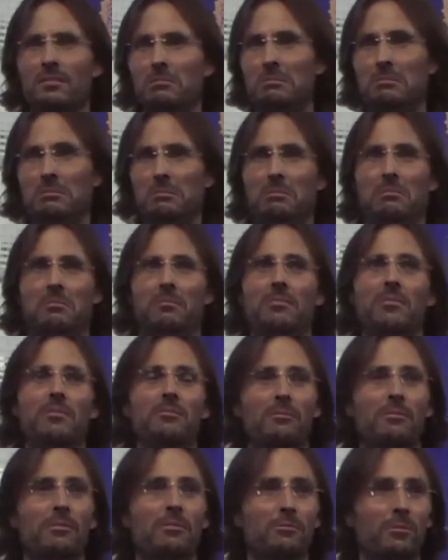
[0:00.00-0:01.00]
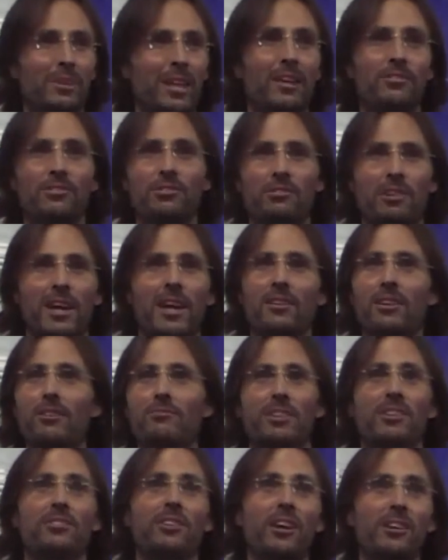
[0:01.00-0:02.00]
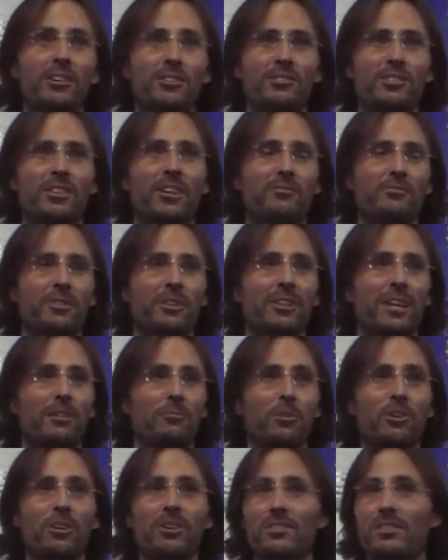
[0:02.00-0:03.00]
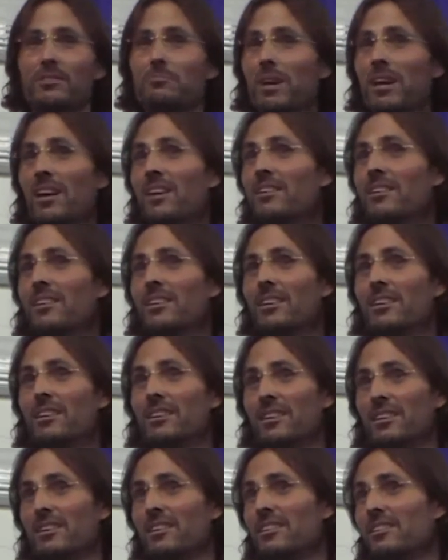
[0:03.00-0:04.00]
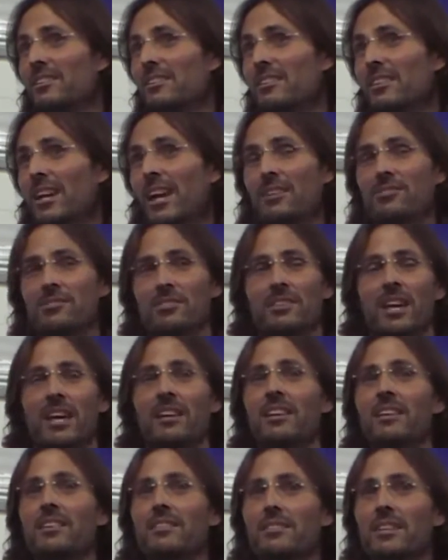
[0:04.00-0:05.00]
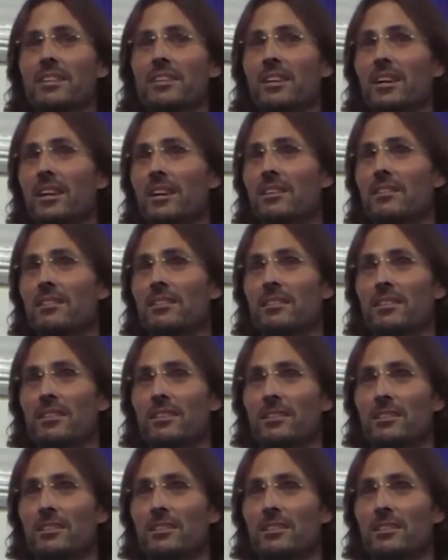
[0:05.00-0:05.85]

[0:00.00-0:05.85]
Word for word: Mm. Well, that's great. I've acknowledged that I felt unworthy, but mm. has it done anything yet?